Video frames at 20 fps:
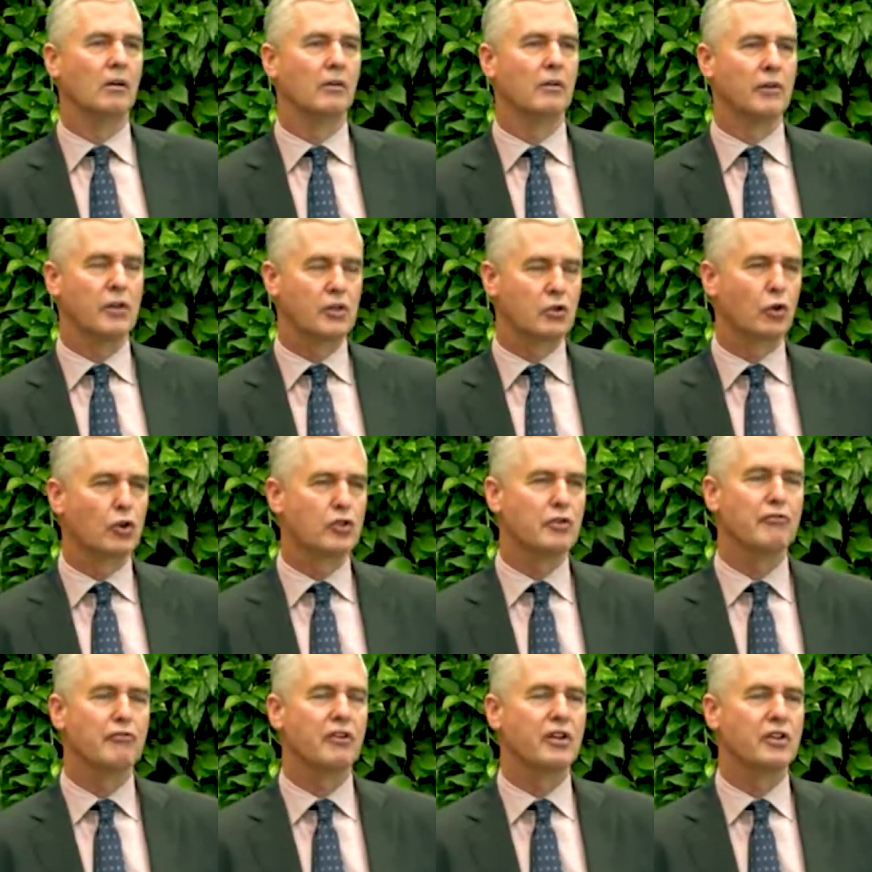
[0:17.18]
resource
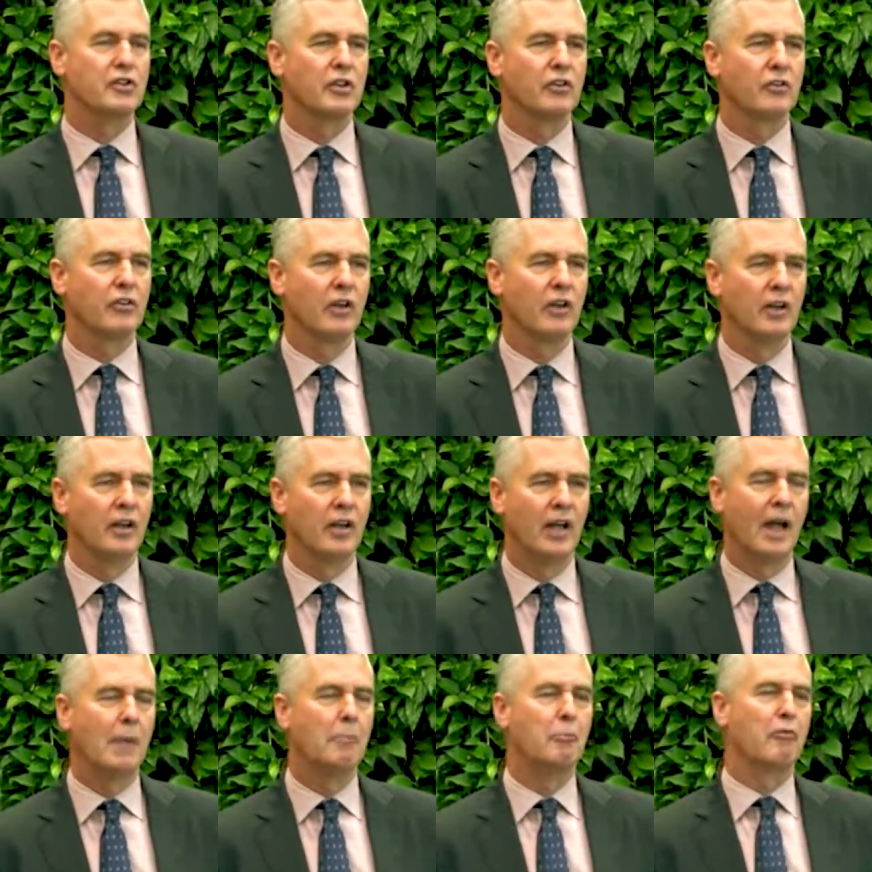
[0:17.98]
efficient,
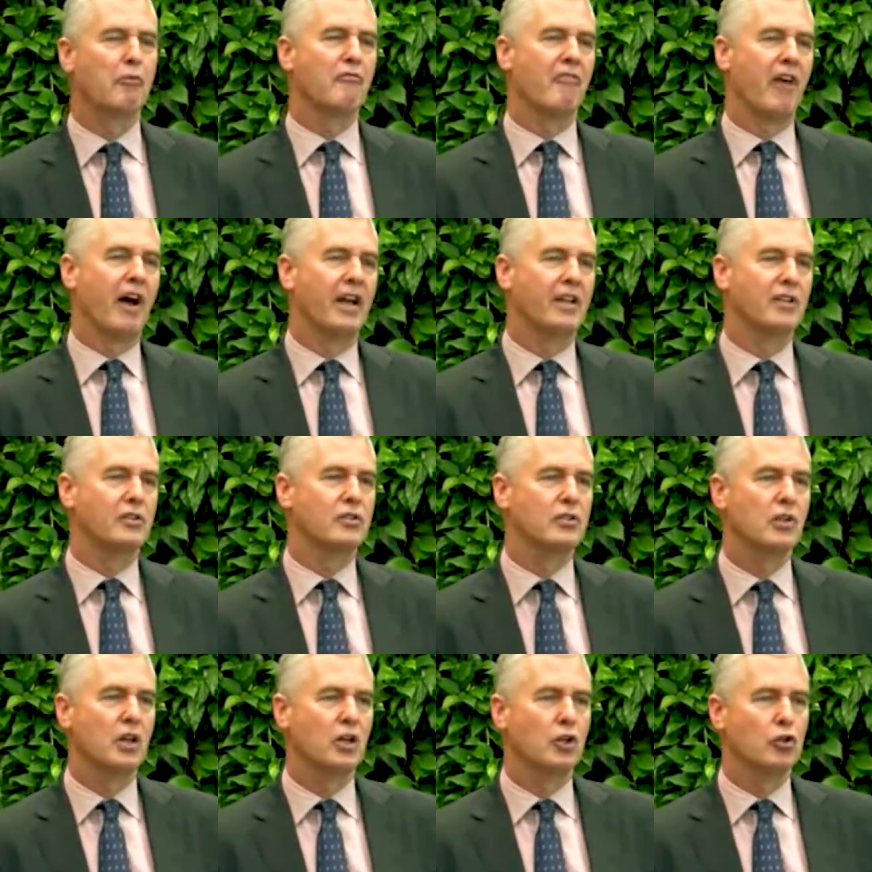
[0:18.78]
and
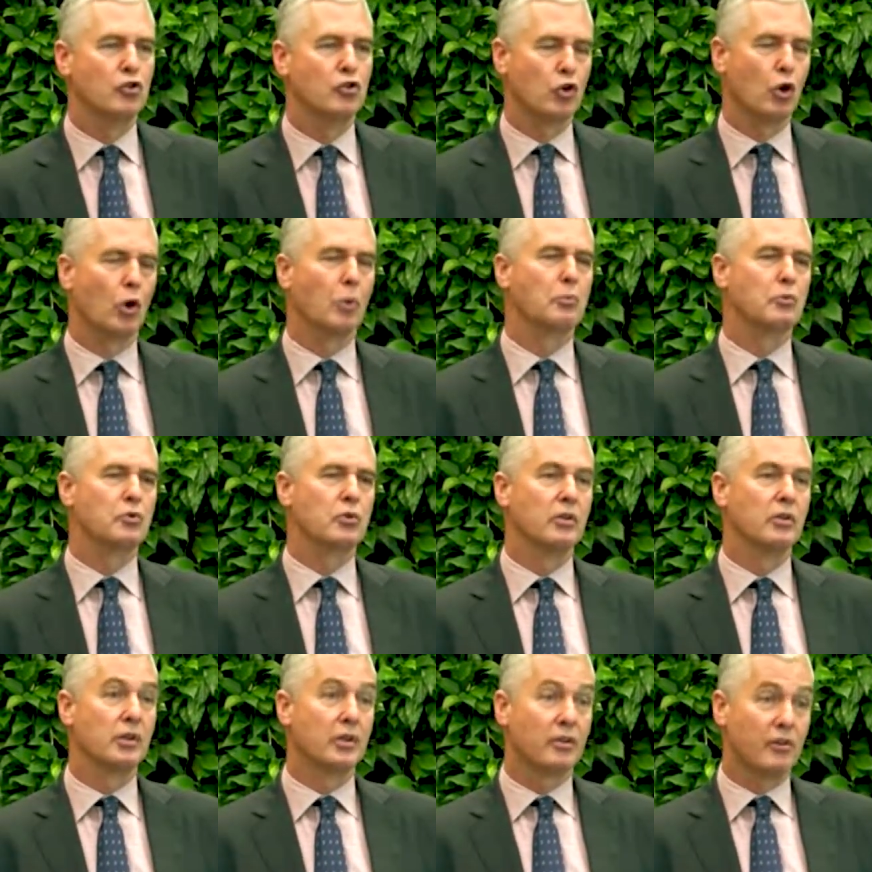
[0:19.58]
provides jobs,
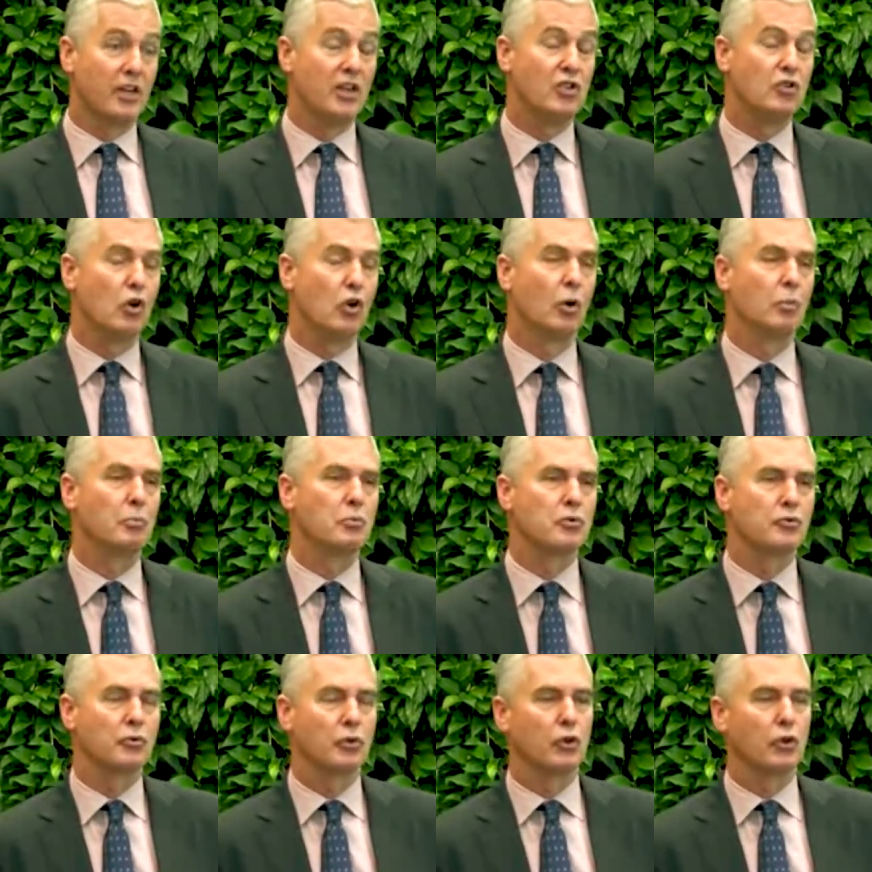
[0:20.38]
green jobs,
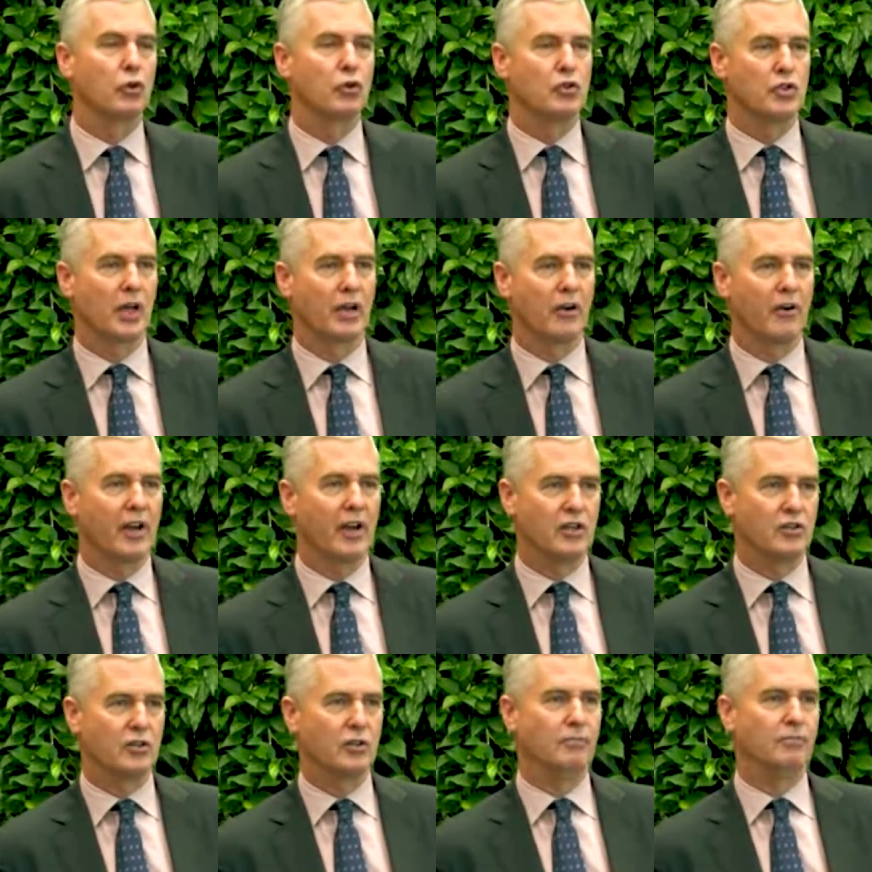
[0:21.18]
for the new
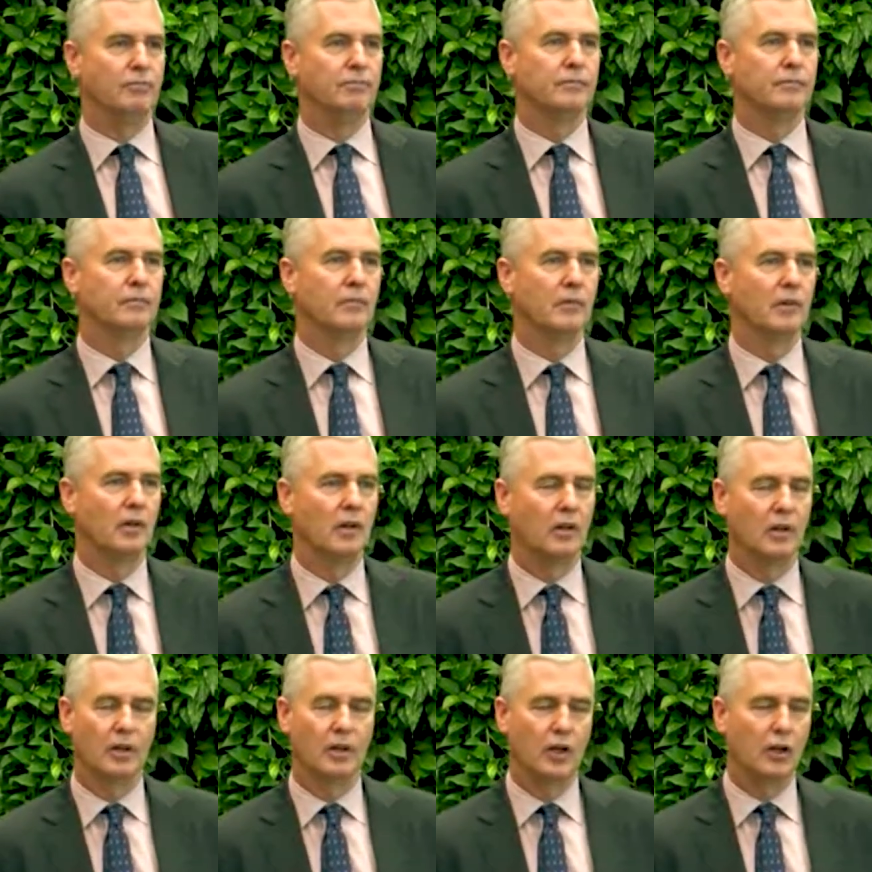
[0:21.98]
generation.
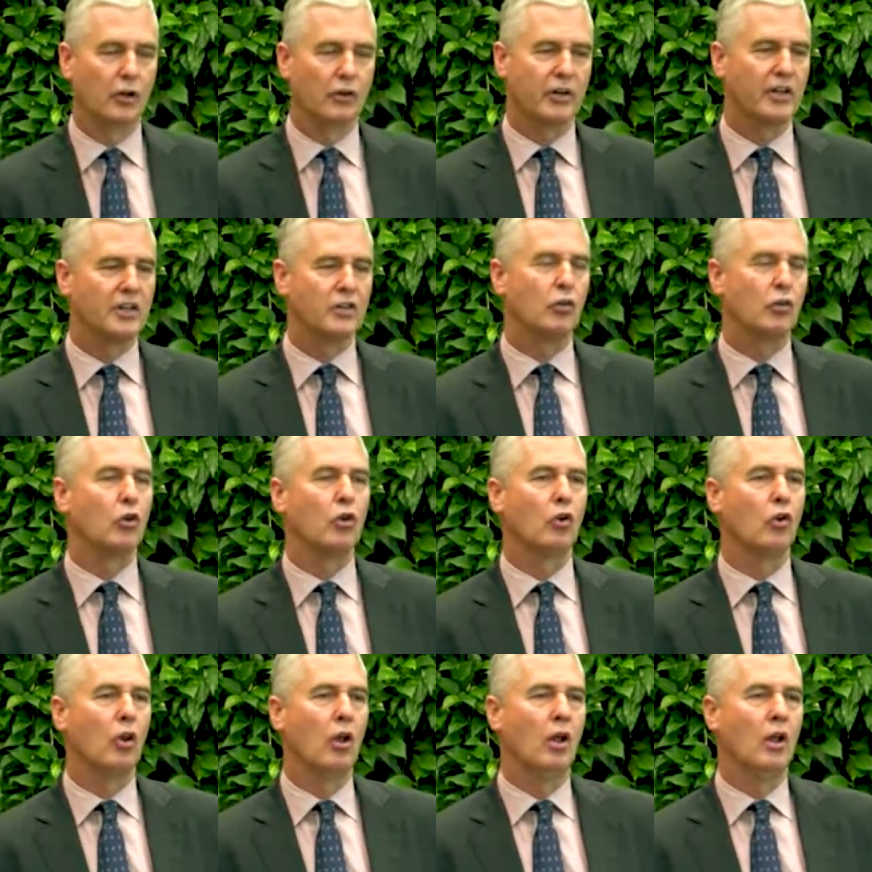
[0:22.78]
A
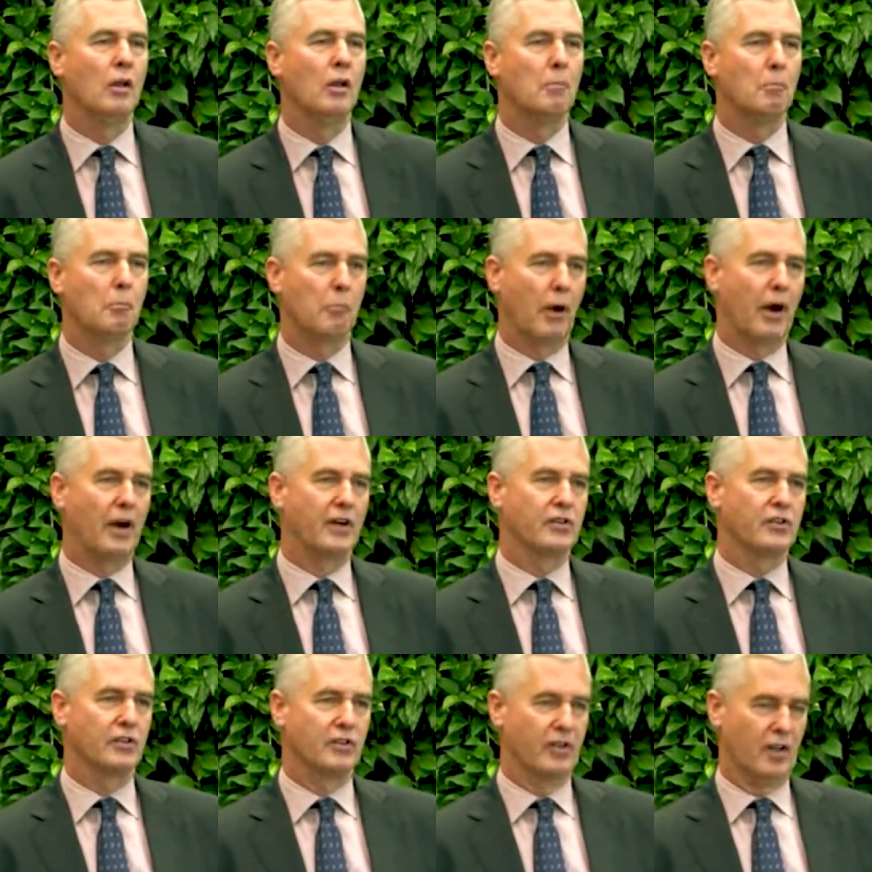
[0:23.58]
critical
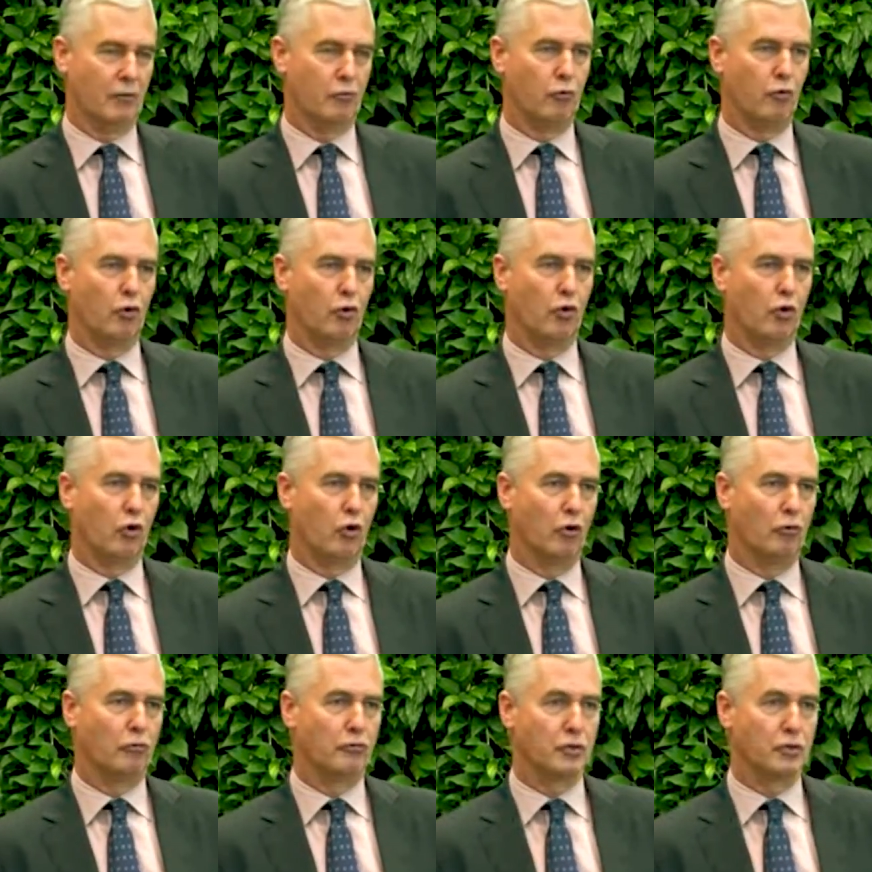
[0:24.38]
part, therefore,
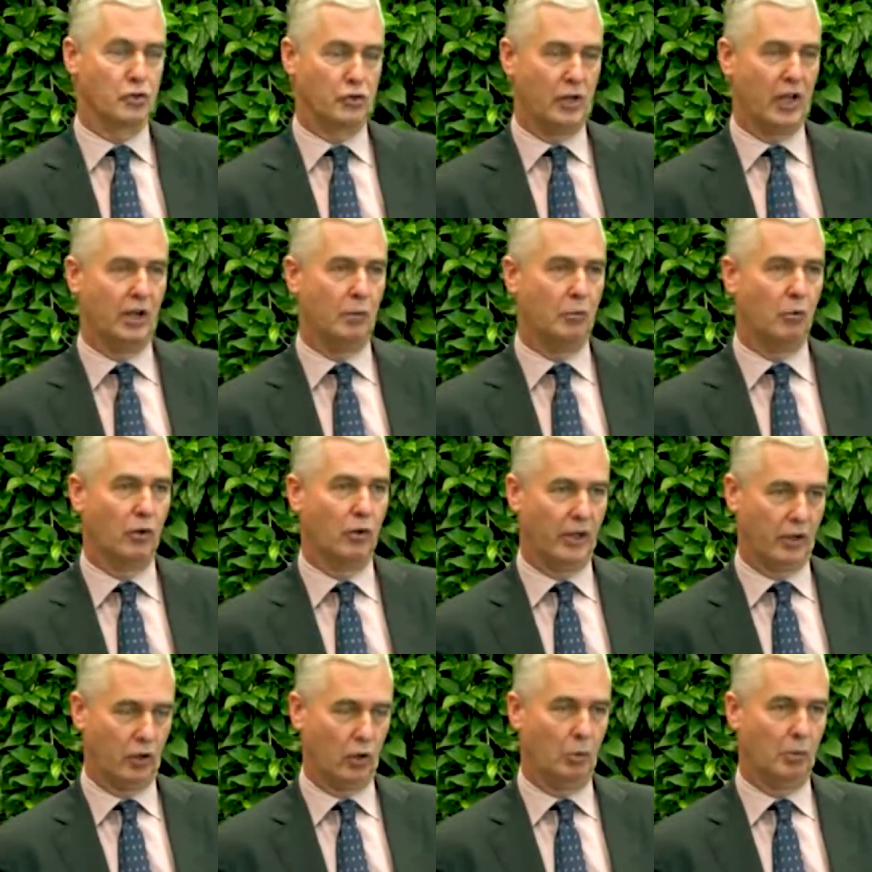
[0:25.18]
of sustainable
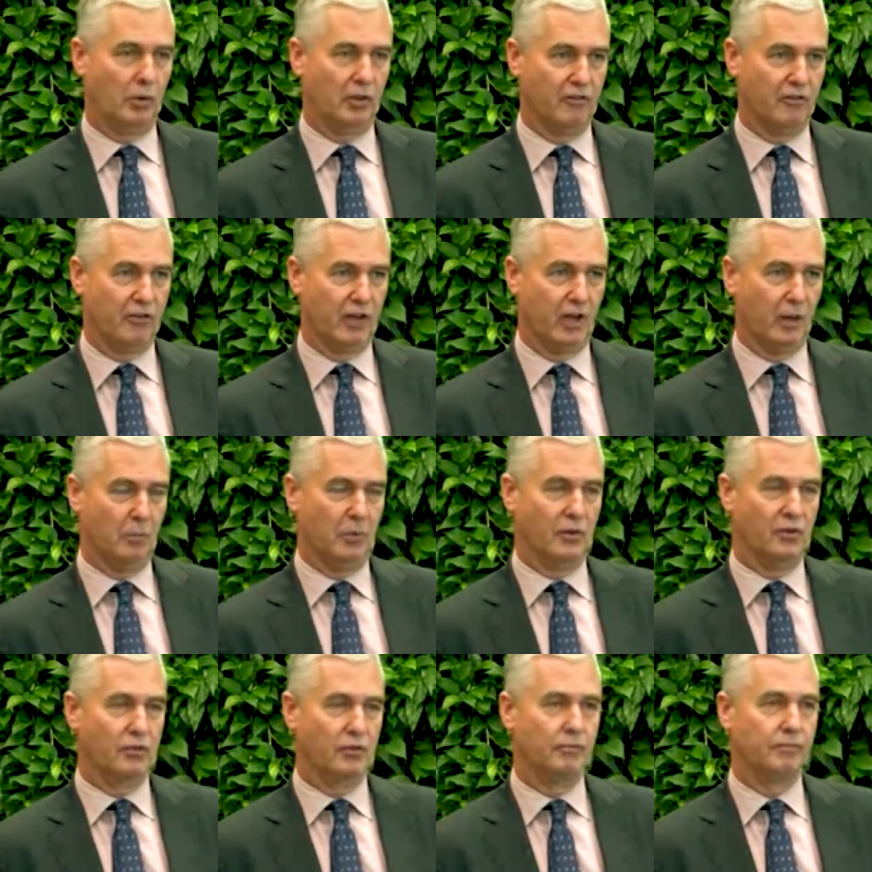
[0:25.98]
economic
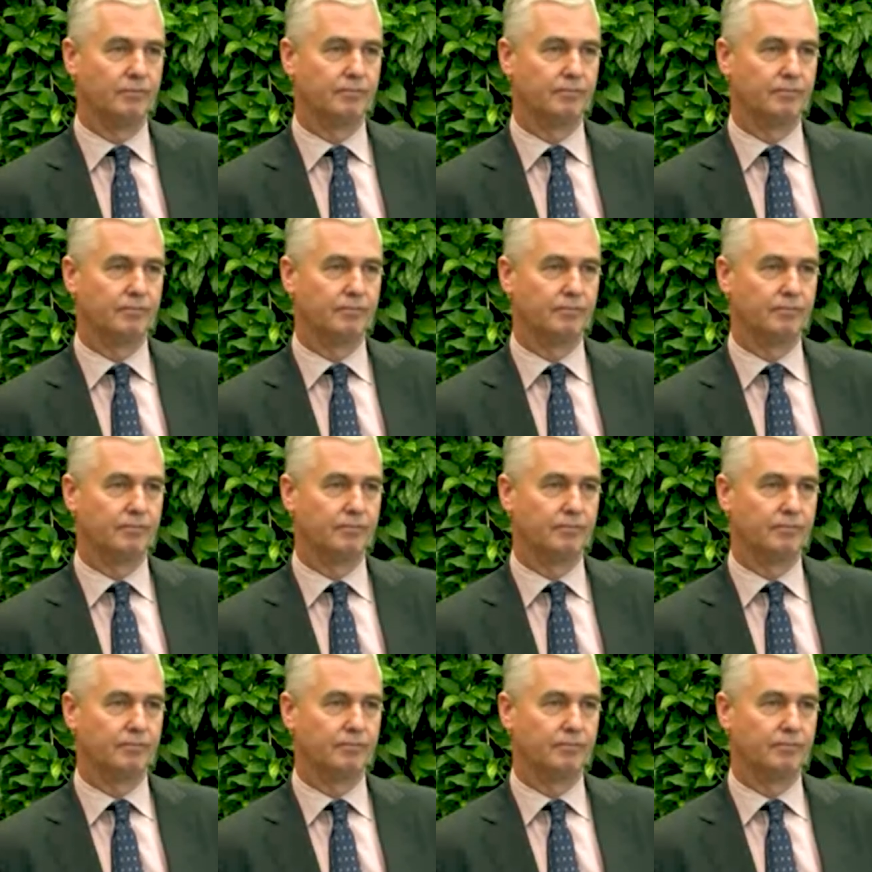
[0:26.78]
development.